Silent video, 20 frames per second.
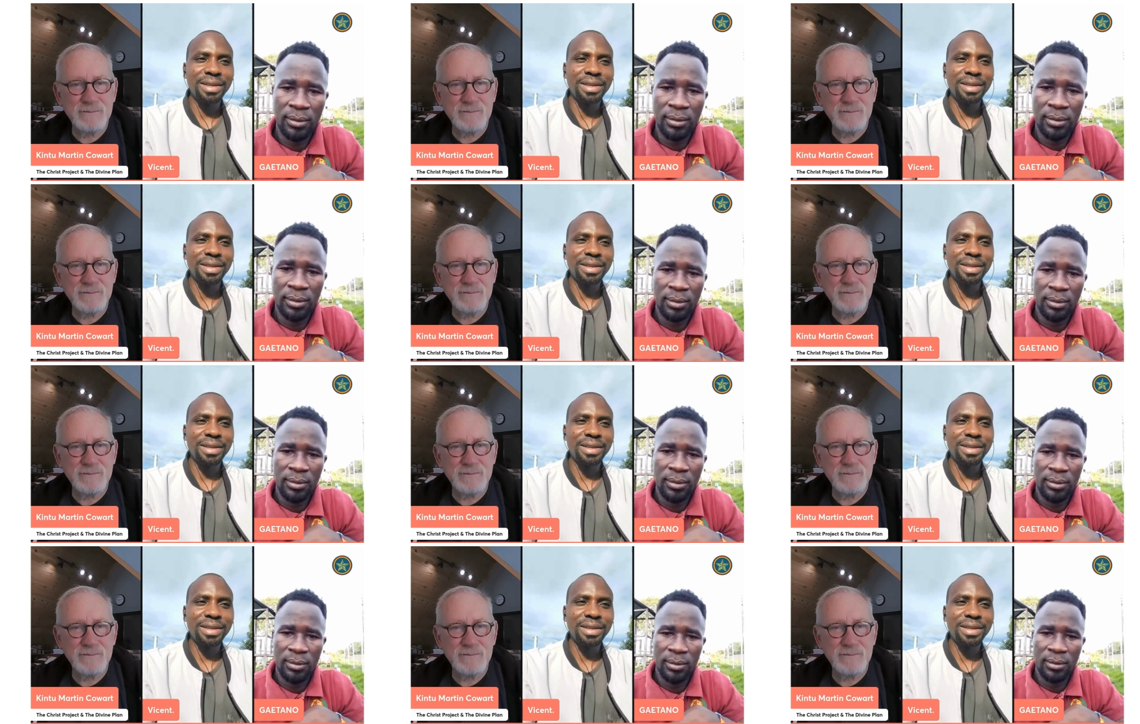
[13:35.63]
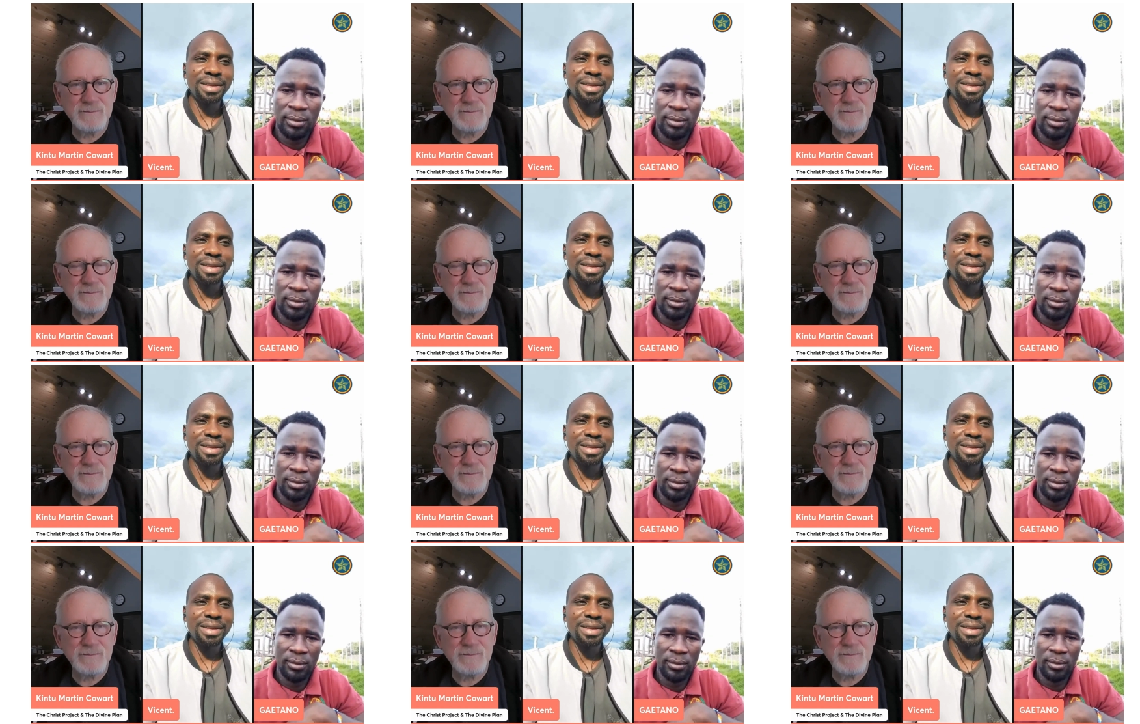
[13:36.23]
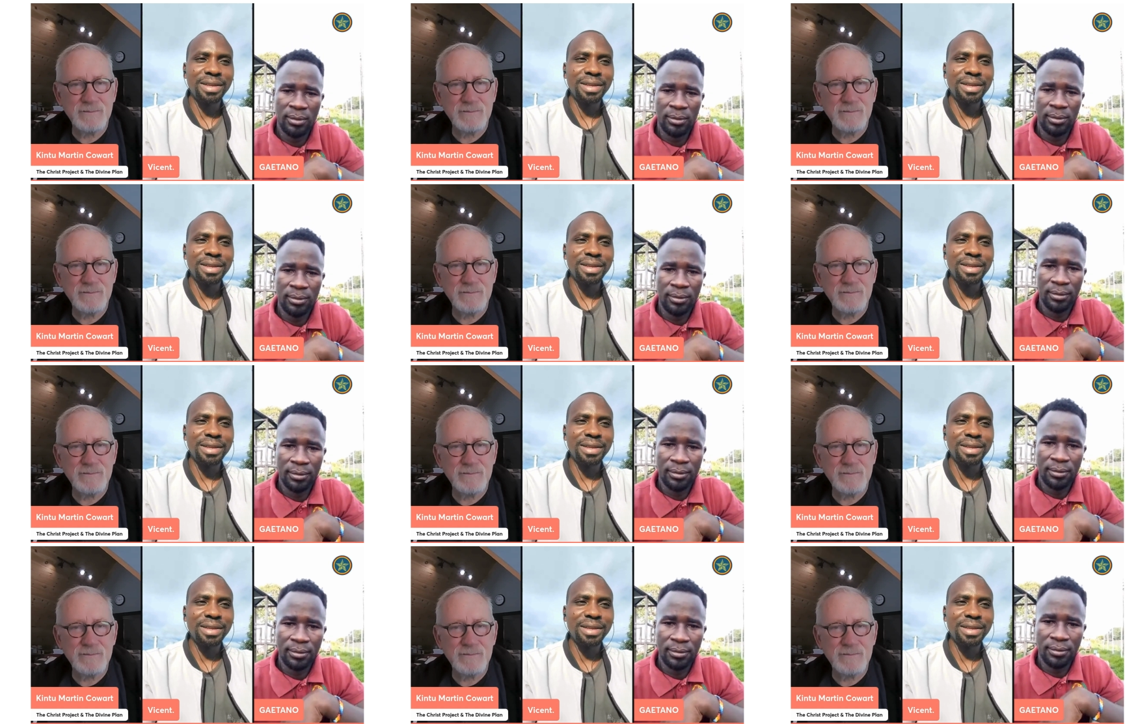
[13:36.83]

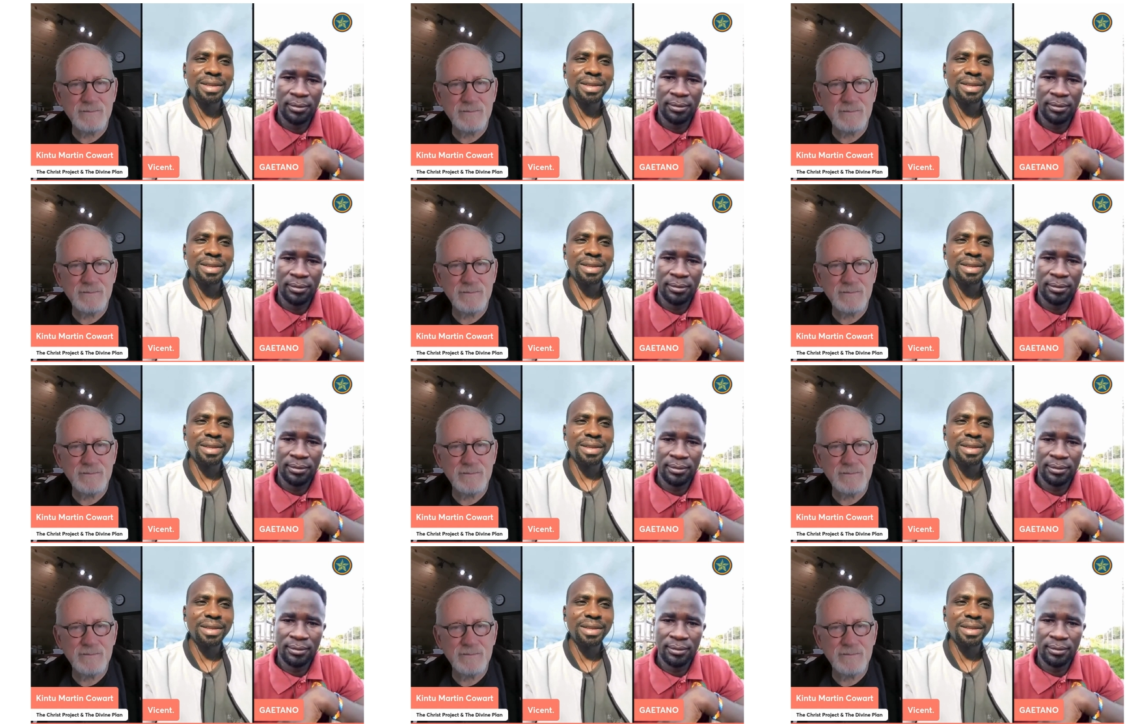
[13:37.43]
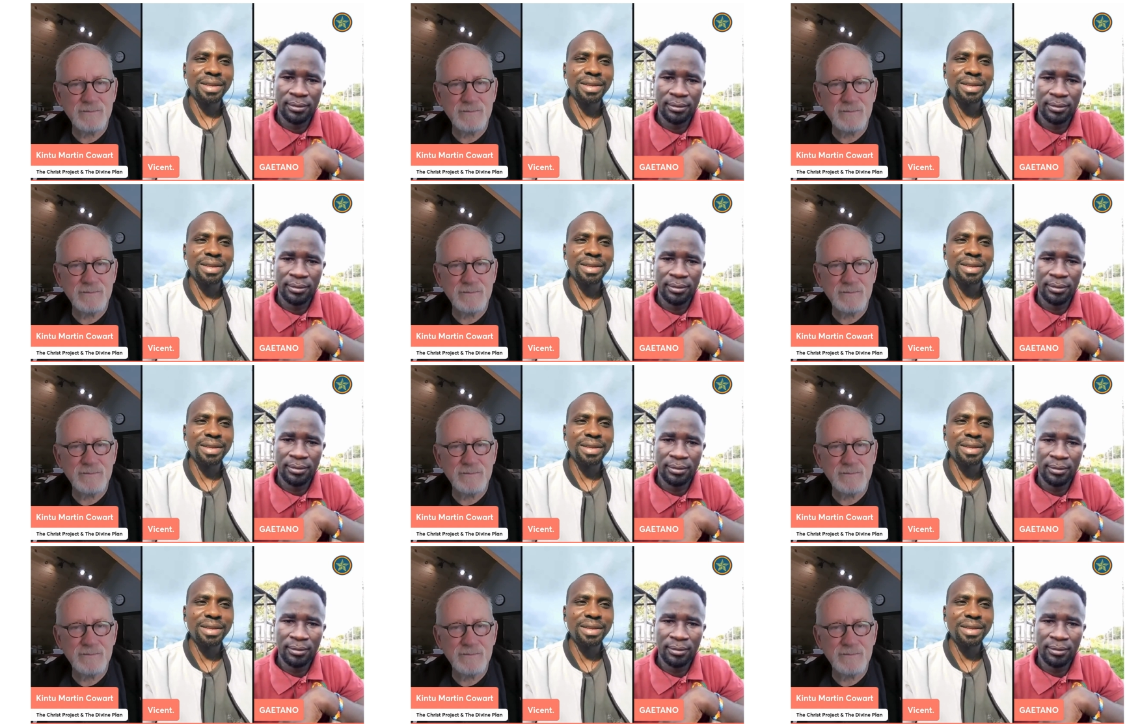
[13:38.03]
Nobody speaks.